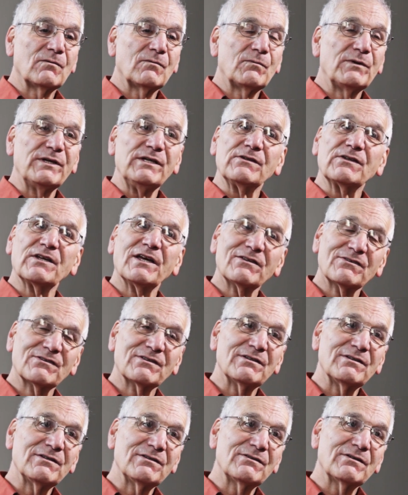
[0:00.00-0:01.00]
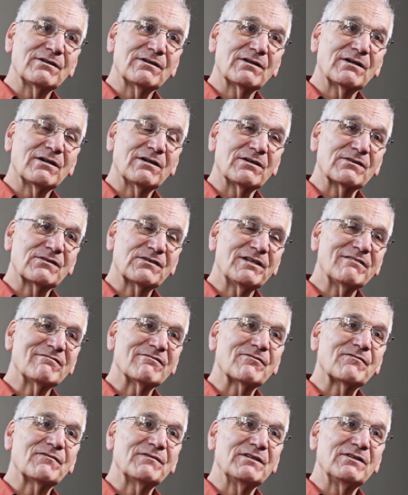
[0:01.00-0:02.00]
We tested sera
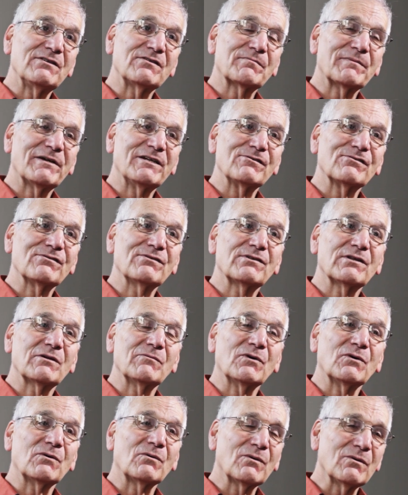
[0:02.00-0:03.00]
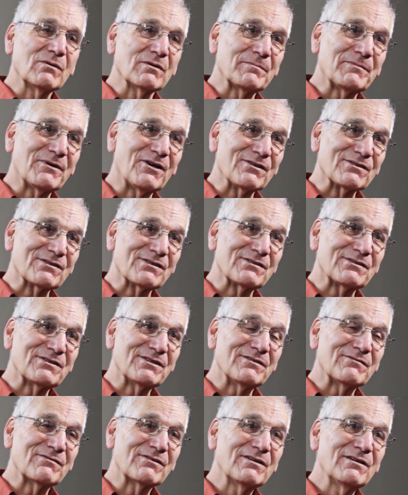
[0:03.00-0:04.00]
from these patients. They were all
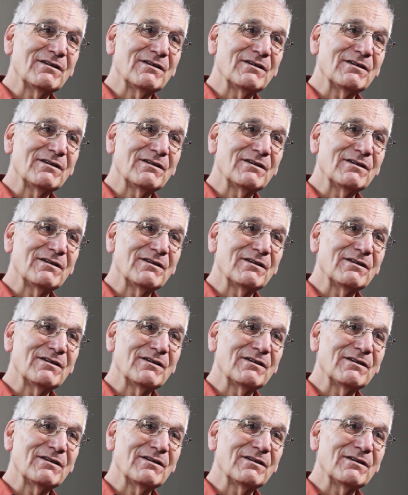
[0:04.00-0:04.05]
positive.